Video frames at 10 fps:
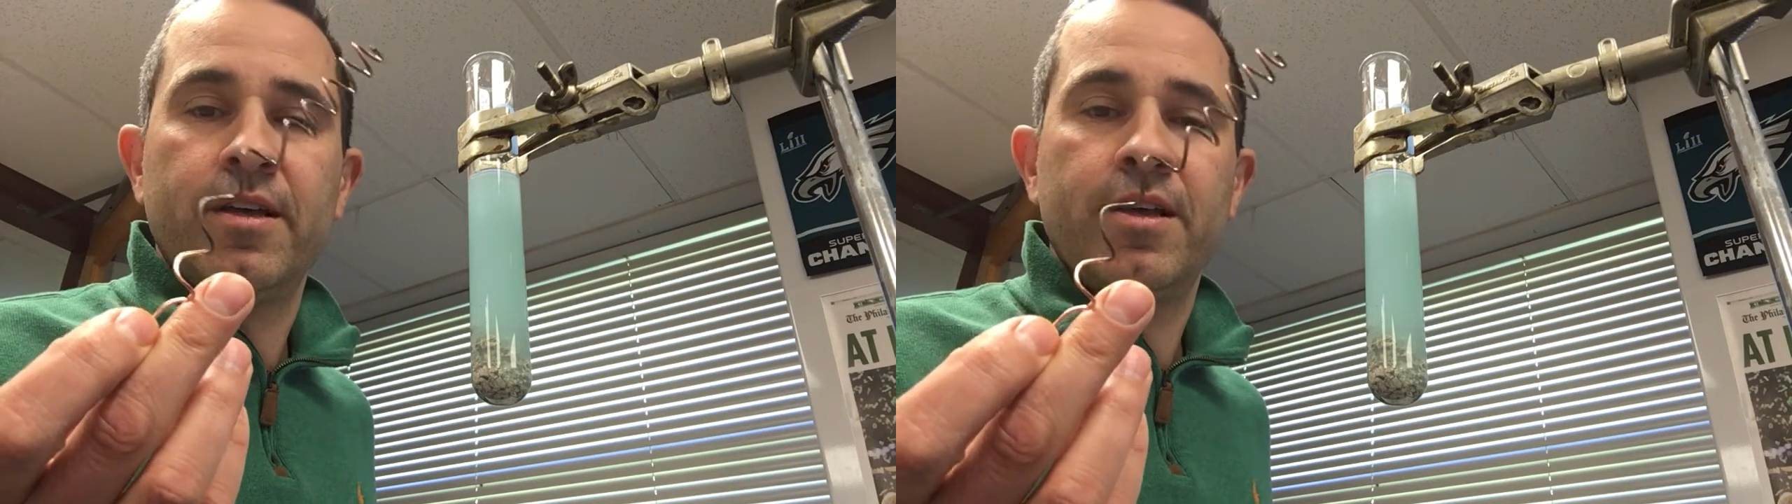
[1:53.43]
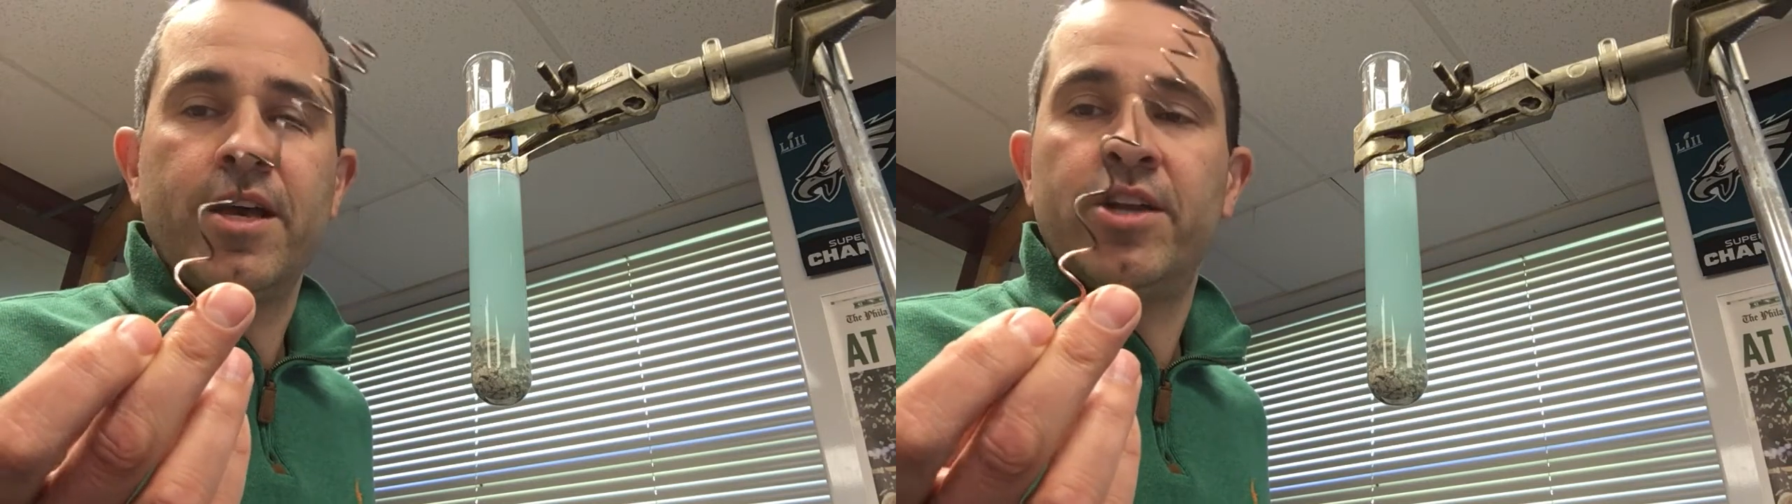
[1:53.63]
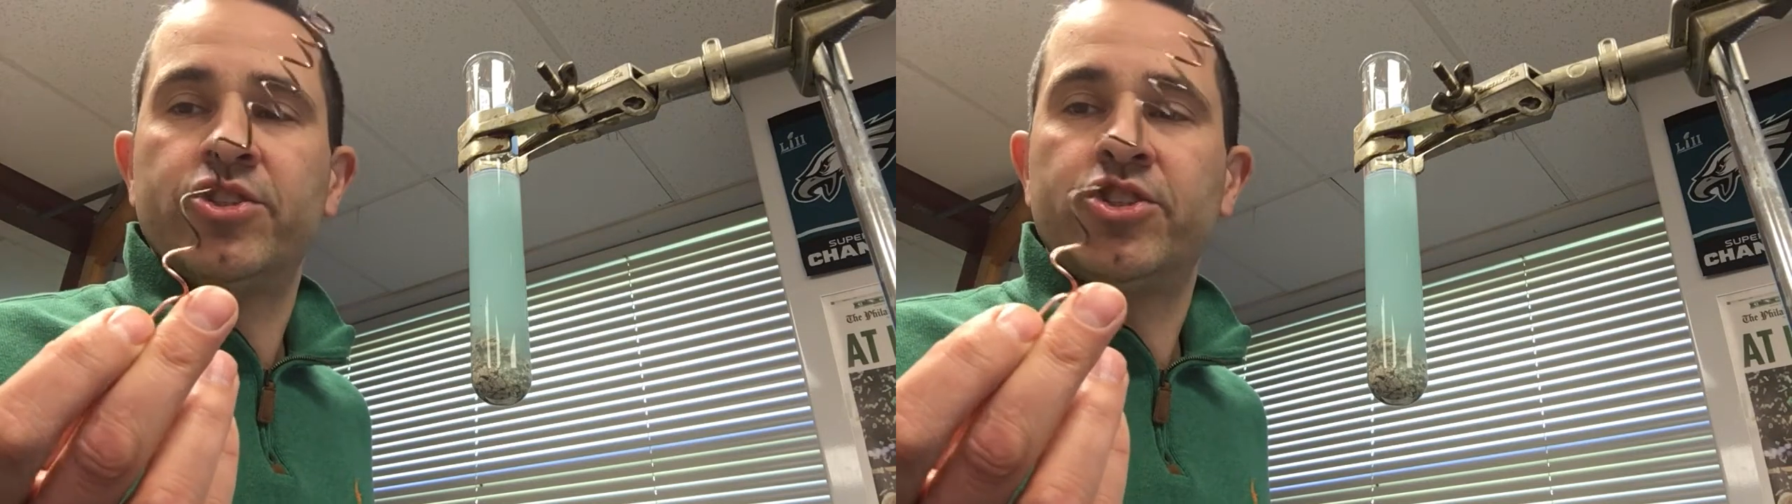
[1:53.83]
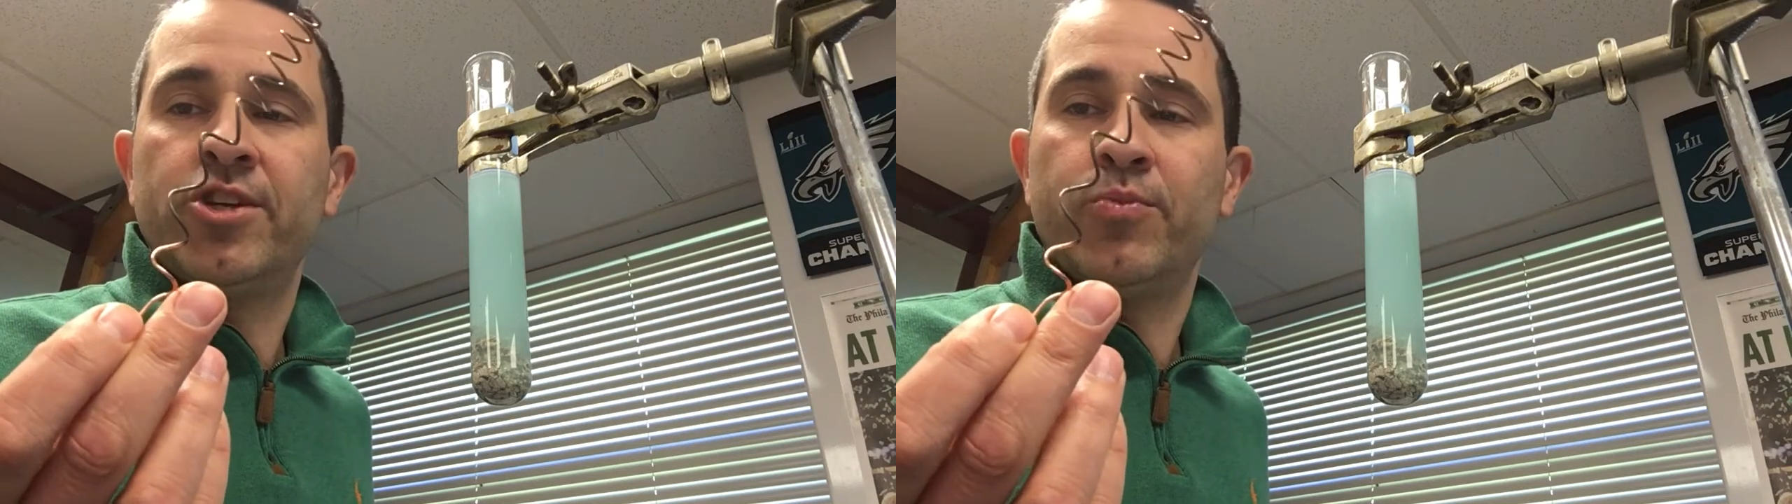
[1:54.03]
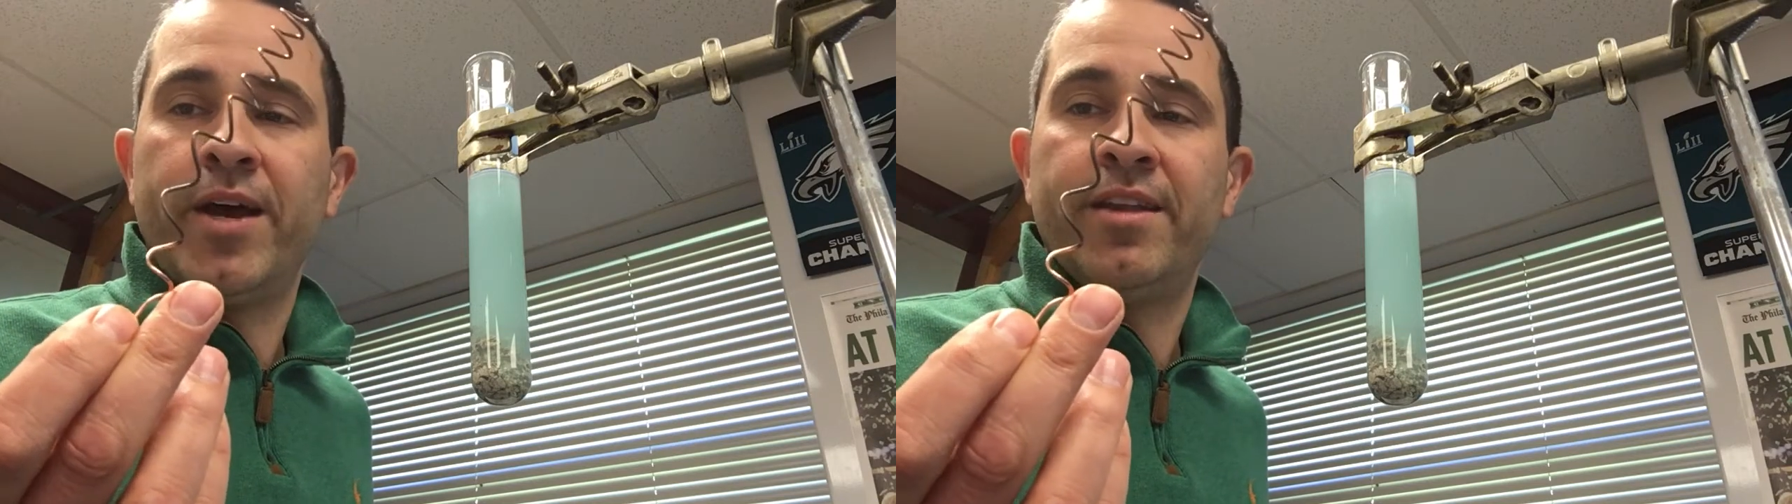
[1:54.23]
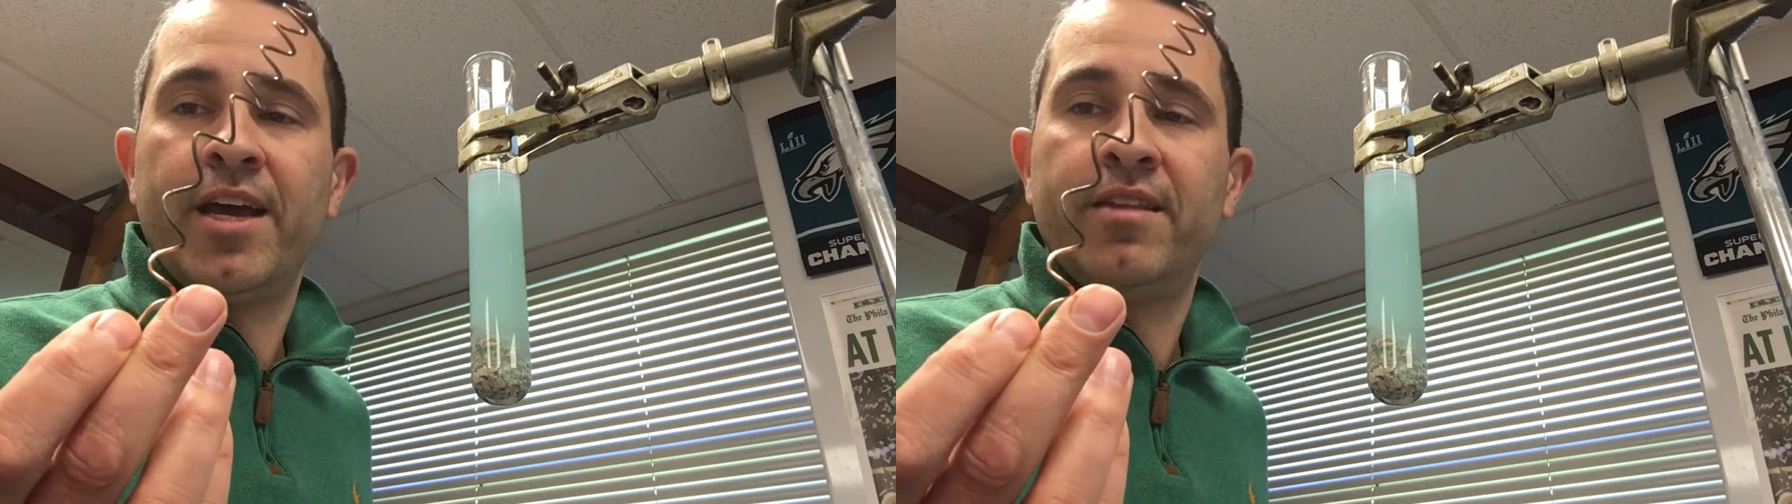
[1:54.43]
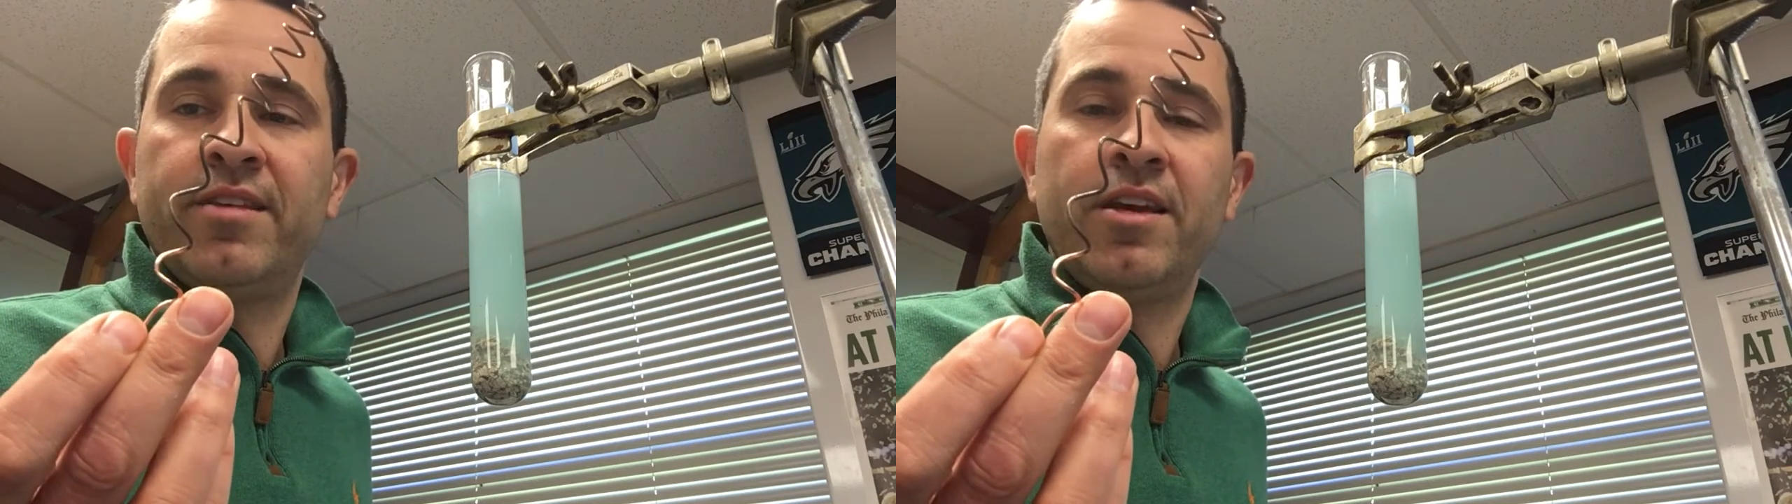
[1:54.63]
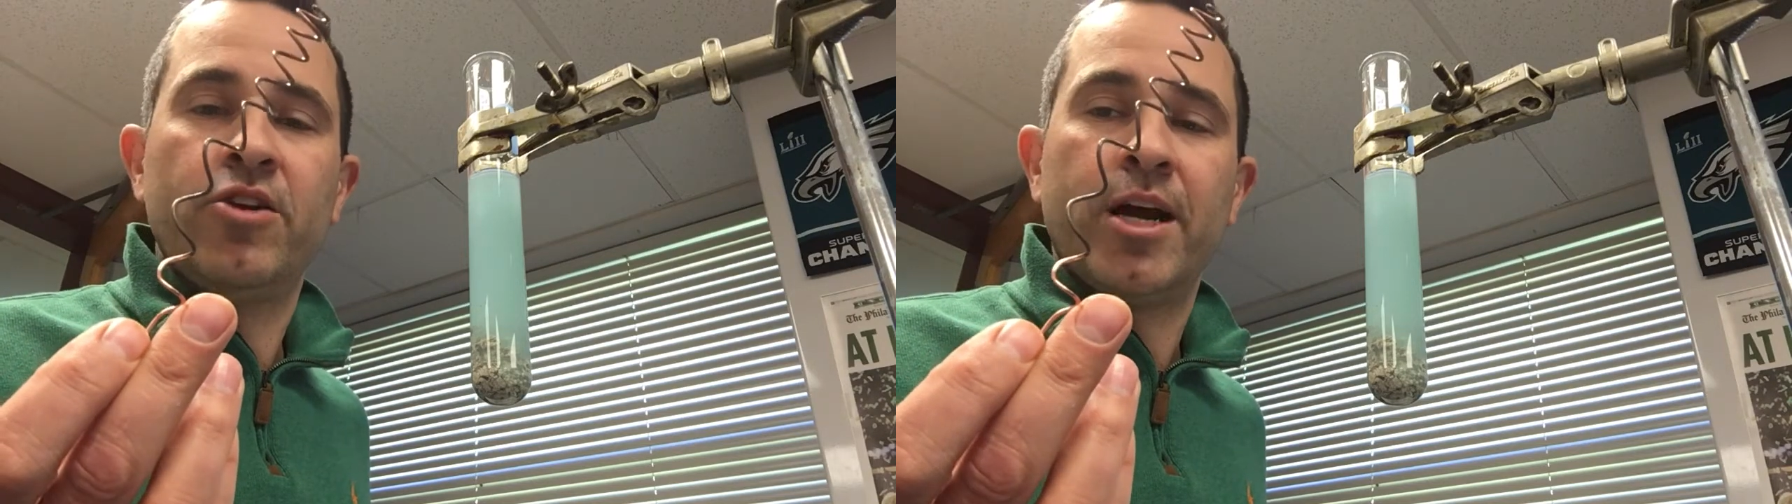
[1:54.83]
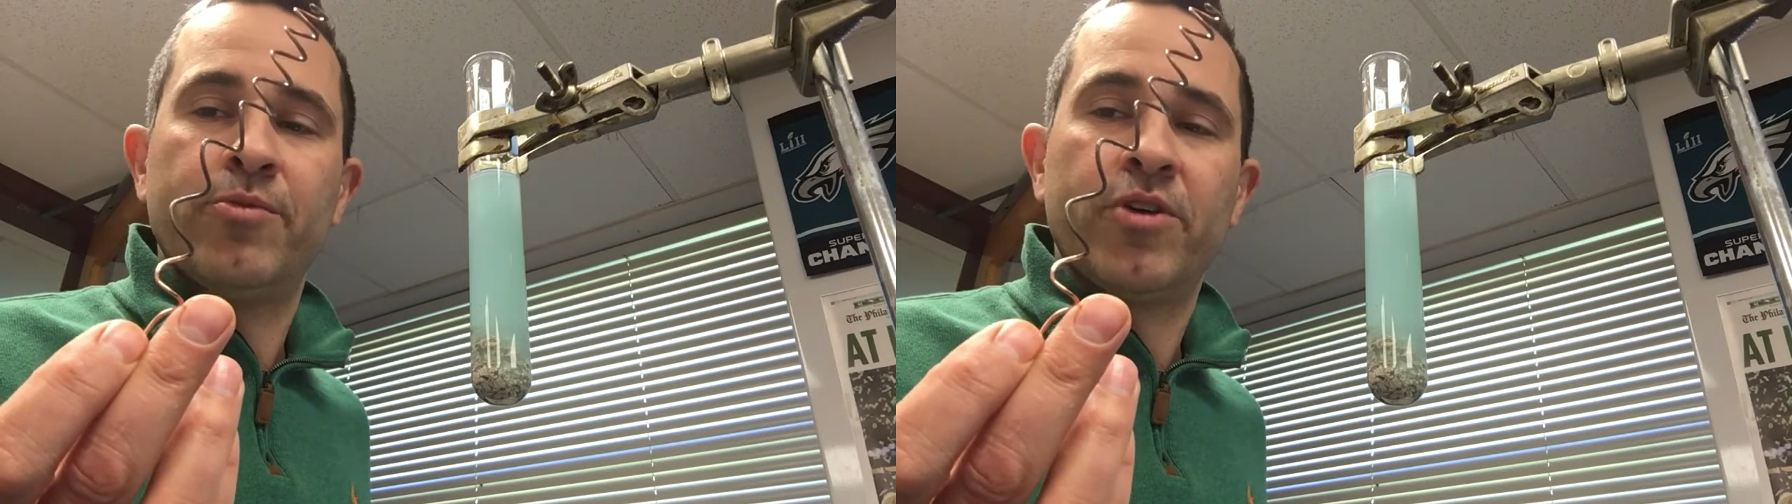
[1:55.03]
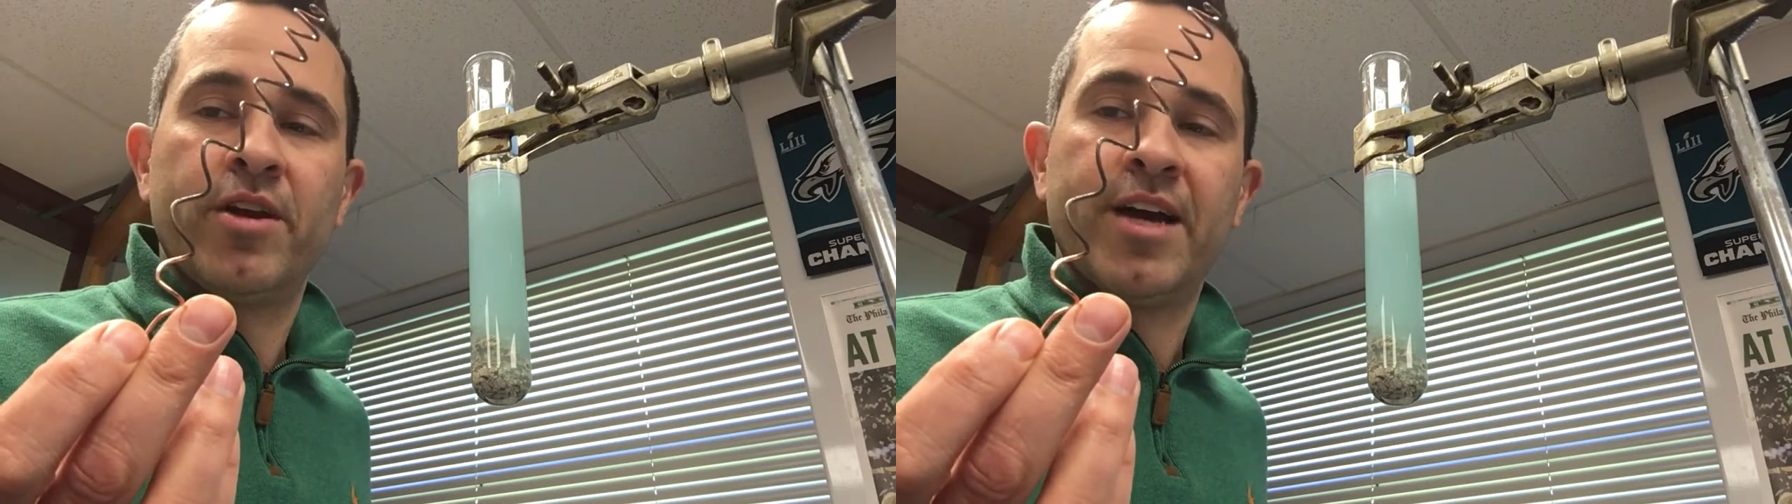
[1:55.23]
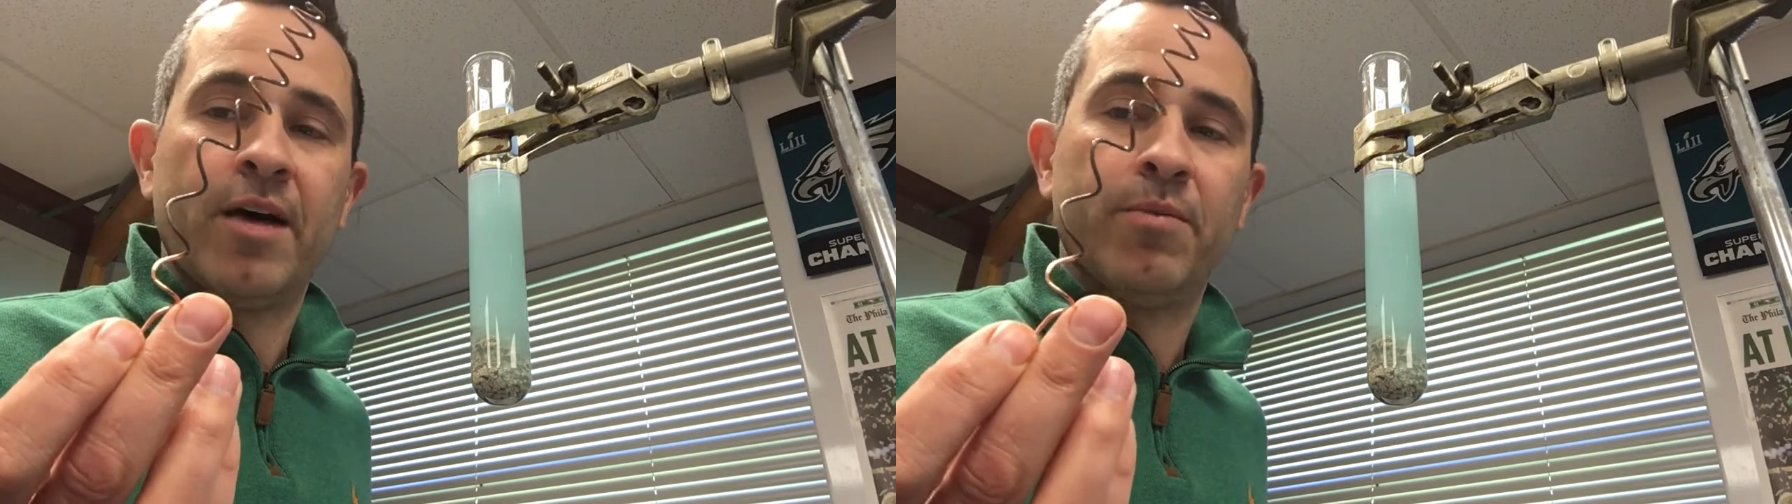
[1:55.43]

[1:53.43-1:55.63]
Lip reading: And it should weigh 19 grams right now,